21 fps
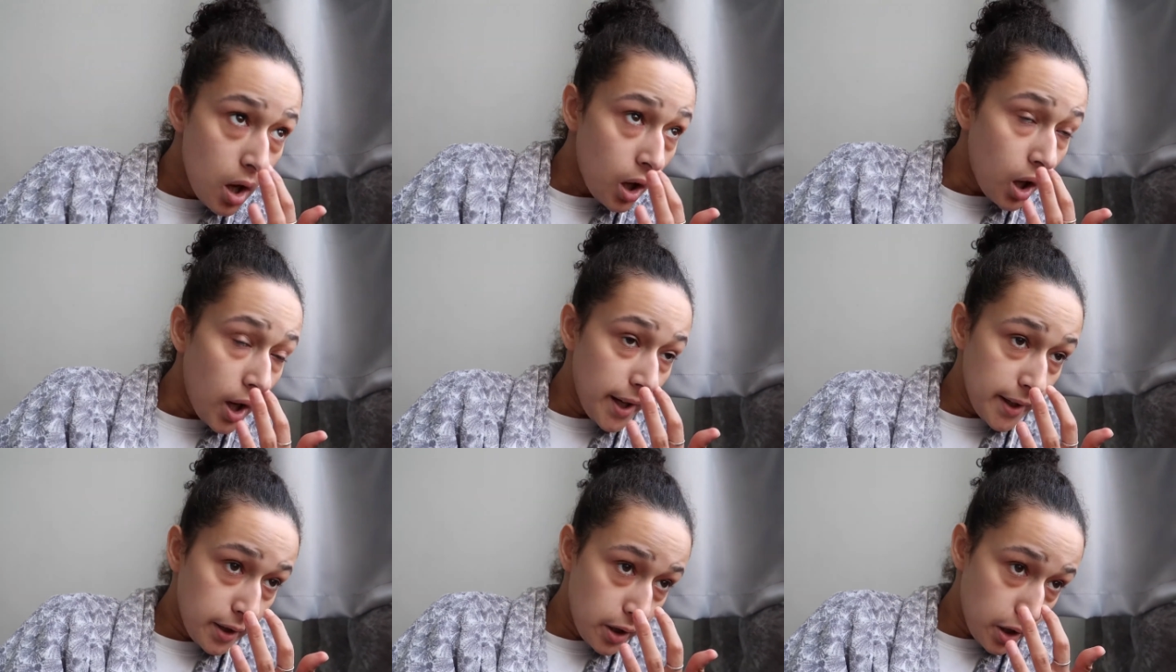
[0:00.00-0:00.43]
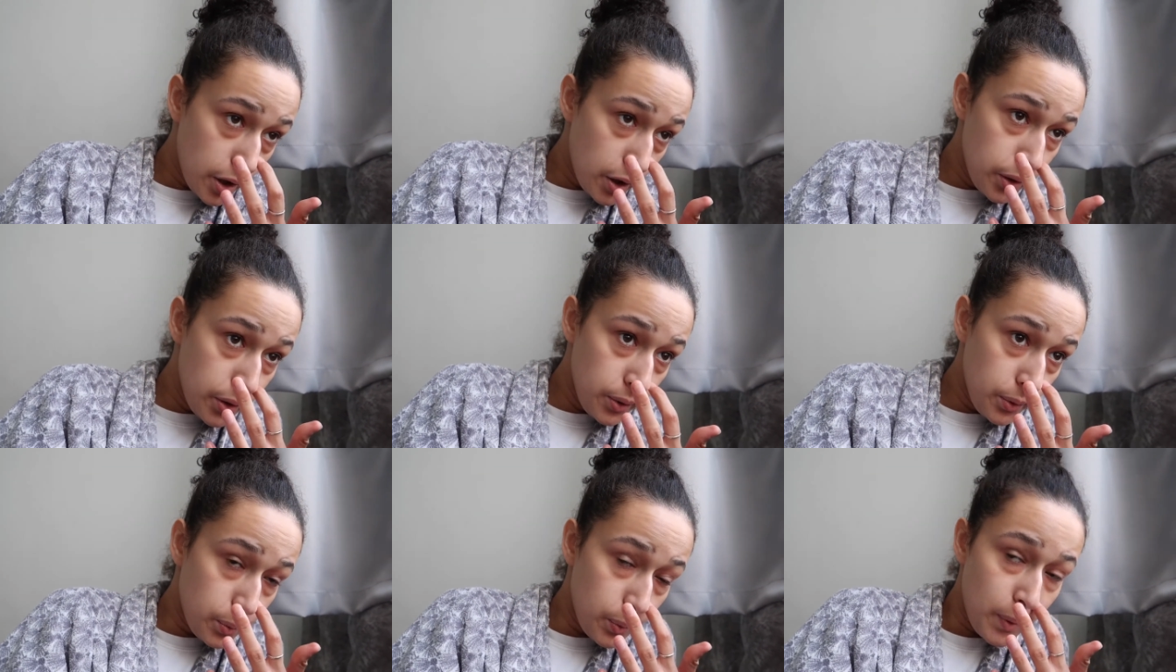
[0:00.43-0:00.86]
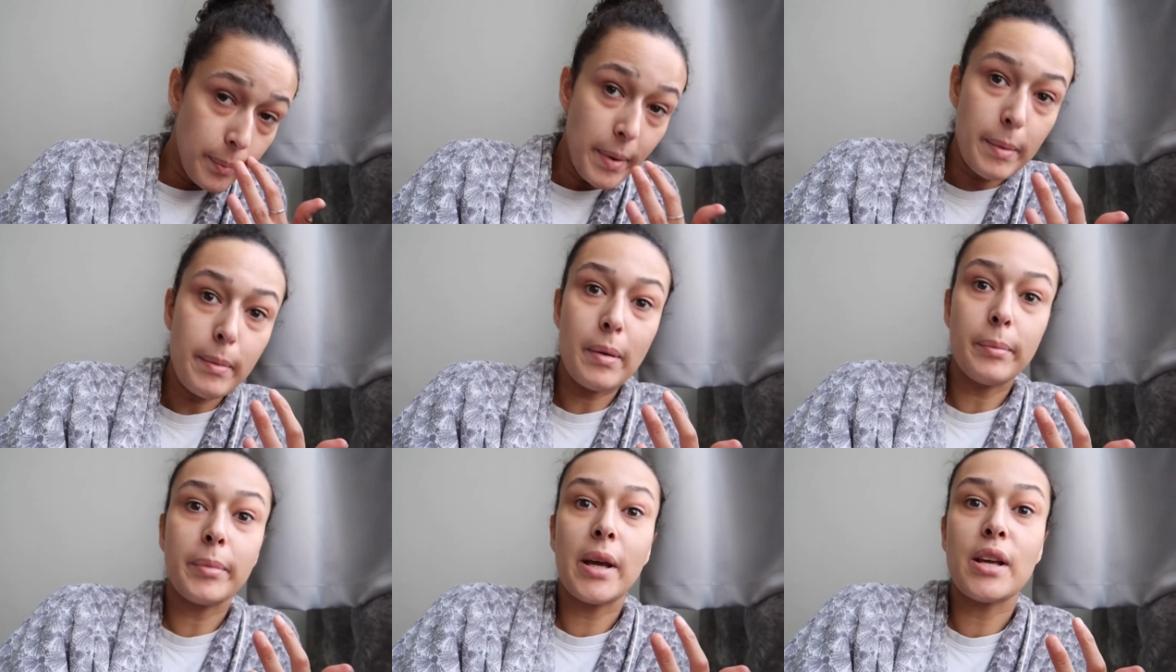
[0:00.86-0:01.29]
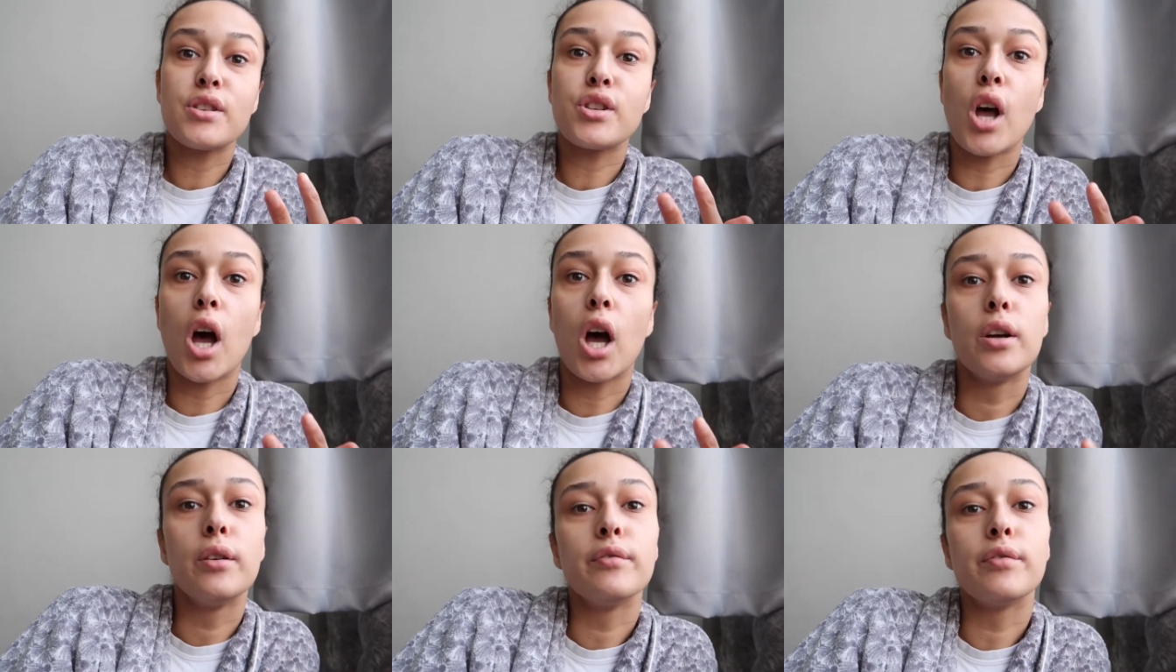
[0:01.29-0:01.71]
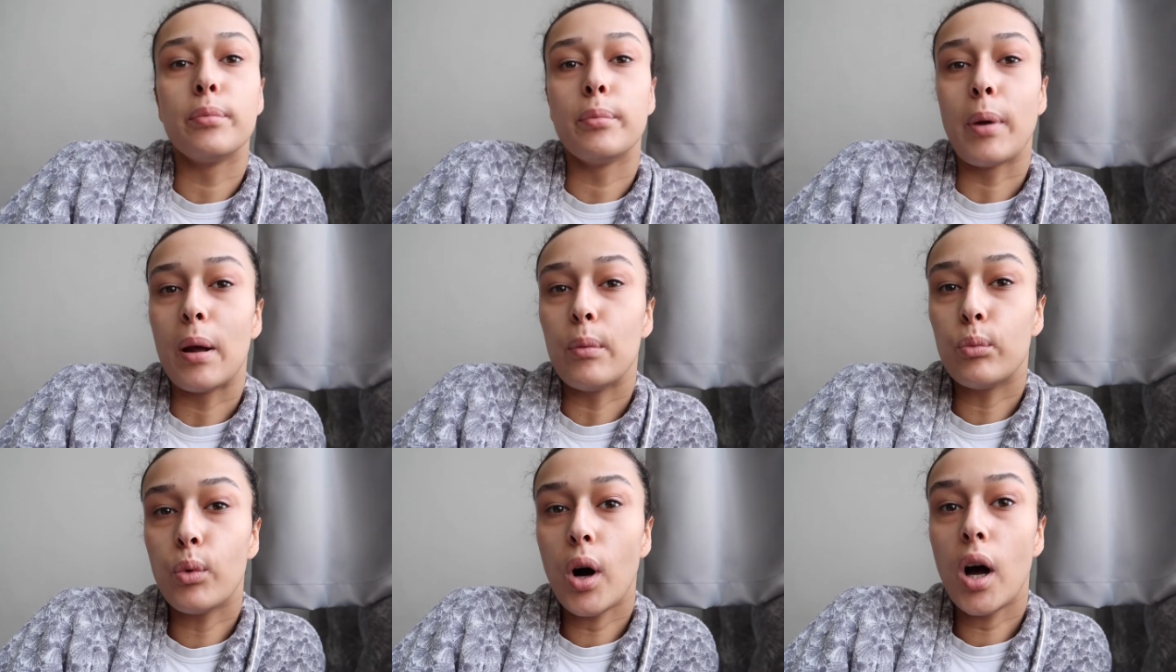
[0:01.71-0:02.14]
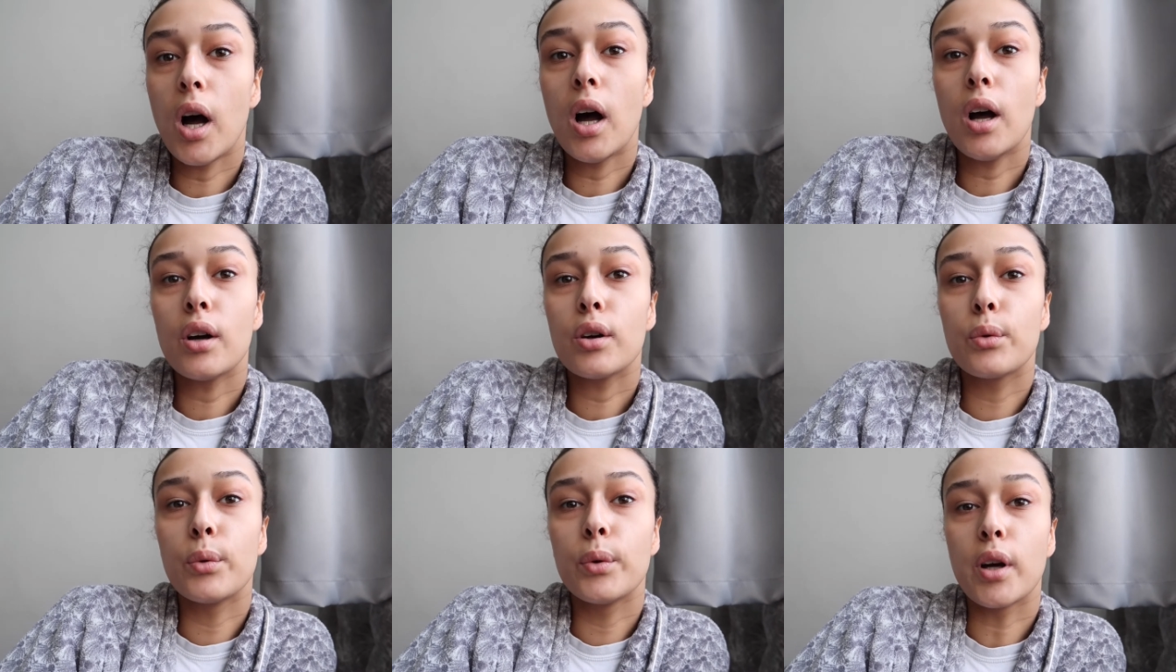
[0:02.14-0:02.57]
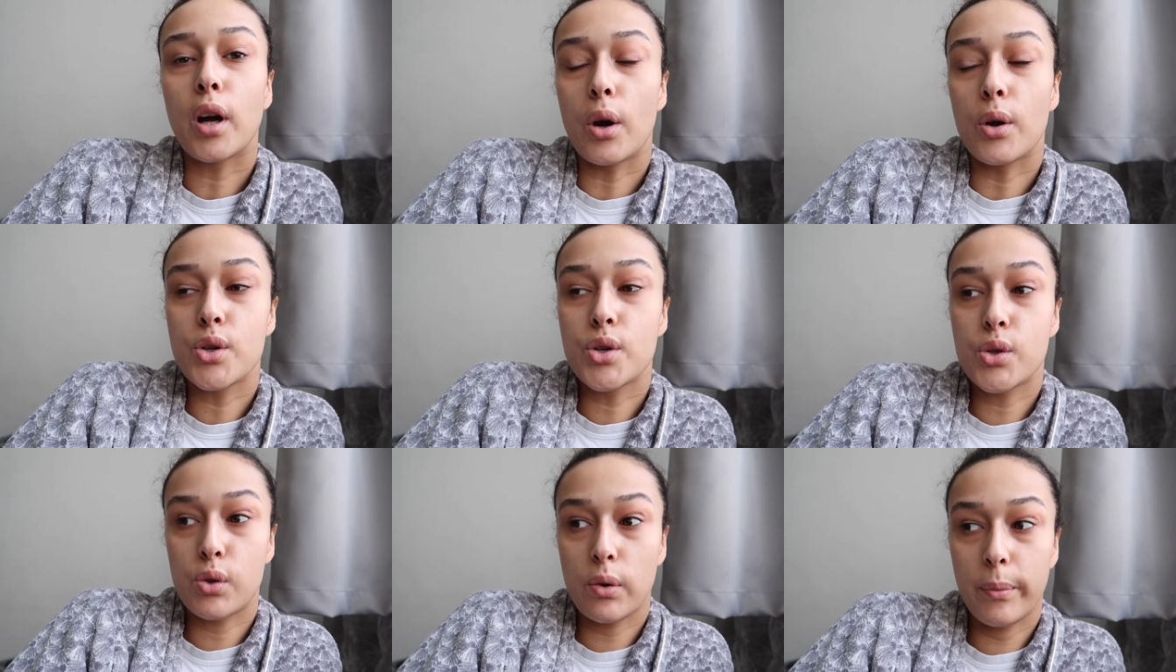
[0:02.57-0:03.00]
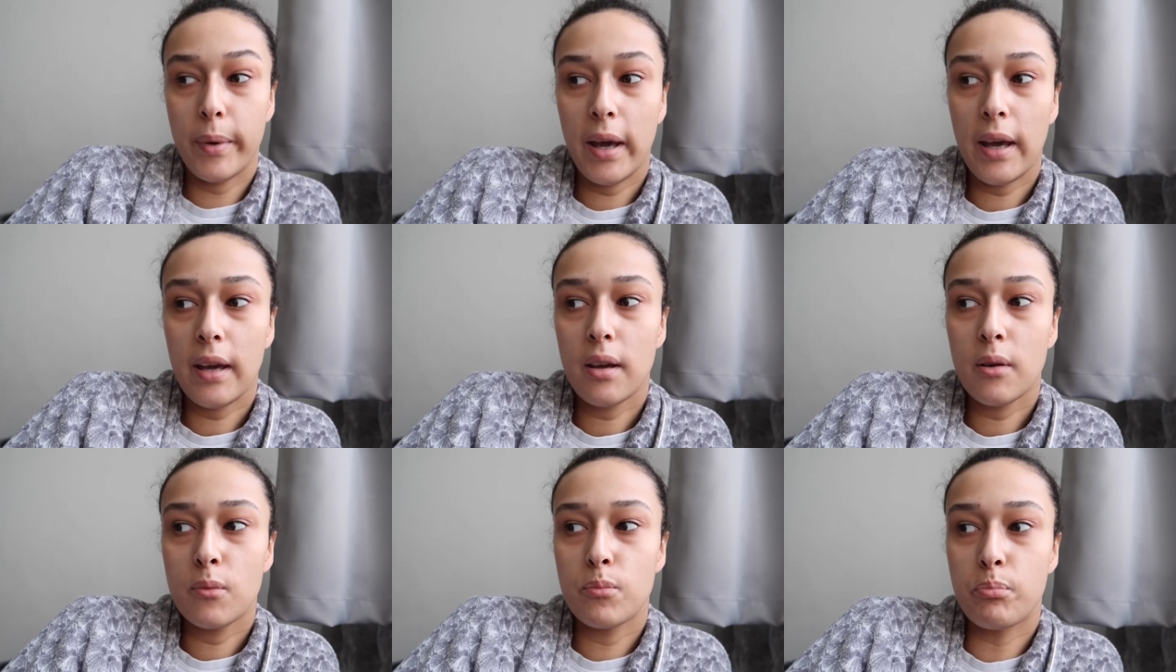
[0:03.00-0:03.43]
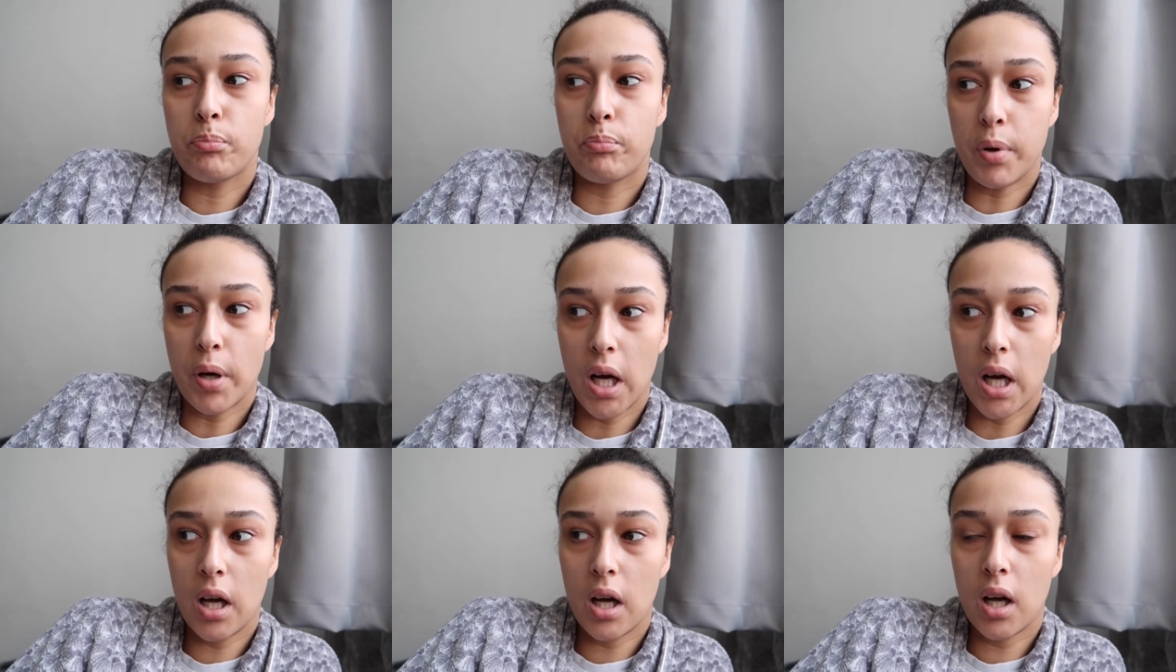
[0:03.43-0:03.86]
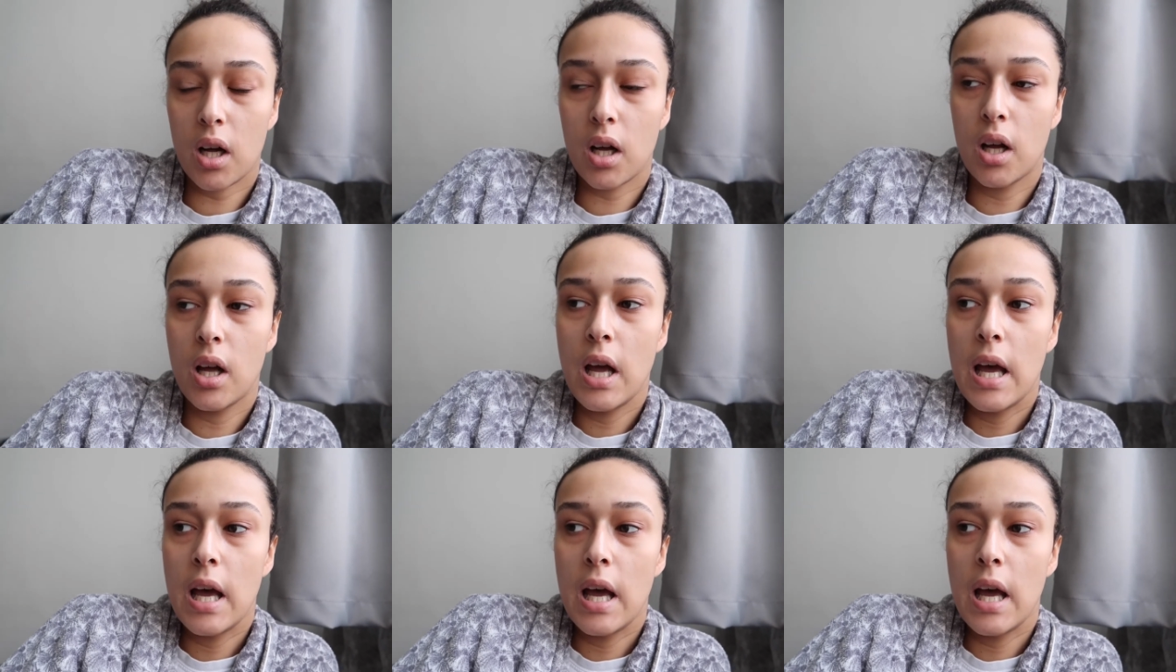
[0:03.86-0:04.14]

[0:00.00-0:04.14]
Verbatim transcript: I go when my mum gets home from like work we go swimming but